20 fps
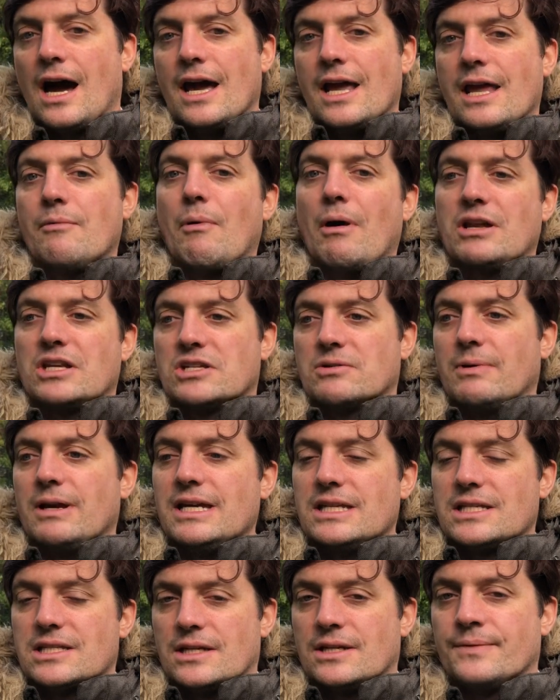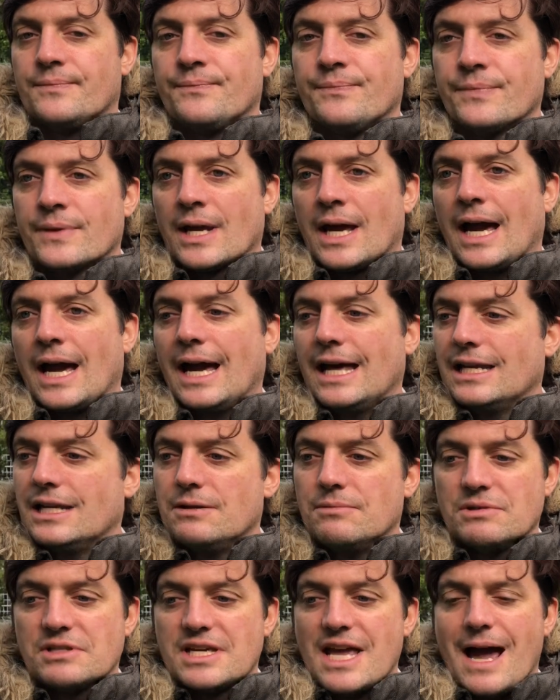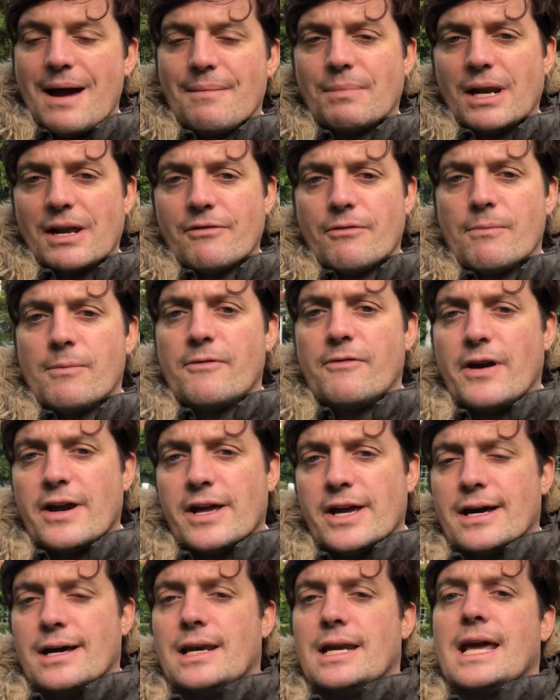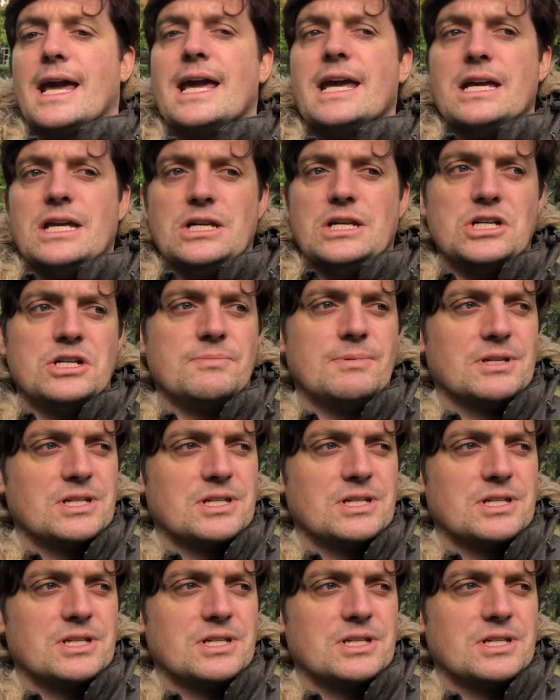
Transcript: He went to Eton and he was gambling from a very early age.